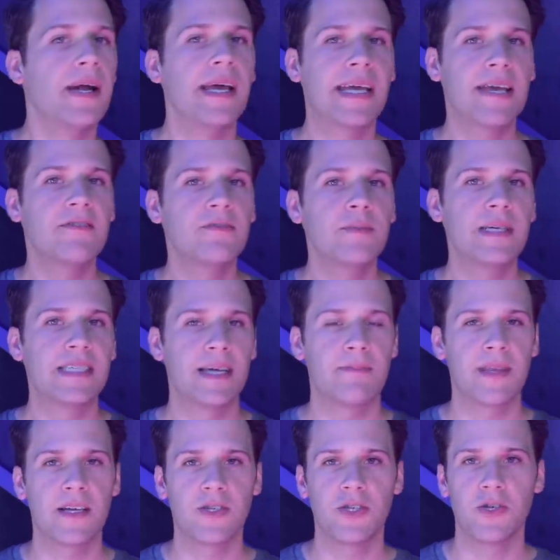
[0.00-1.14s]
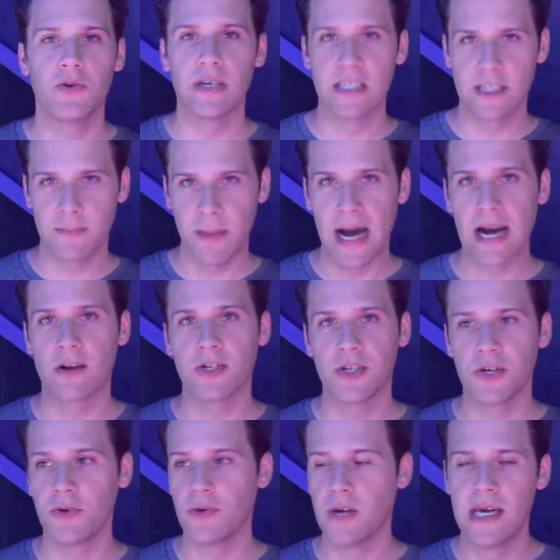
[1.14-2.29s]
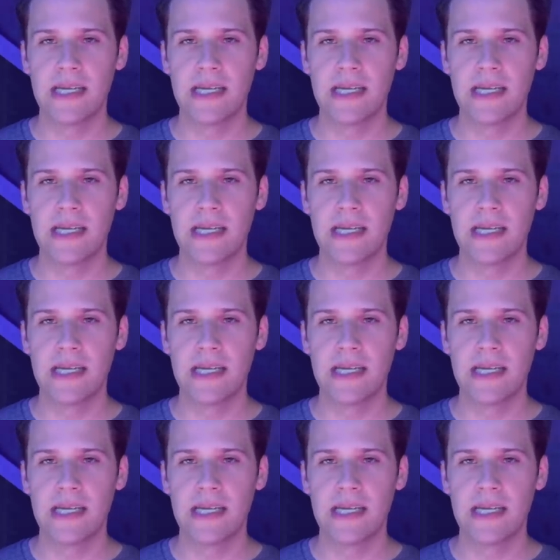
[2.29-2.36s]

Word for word: it gives me something to aspire to,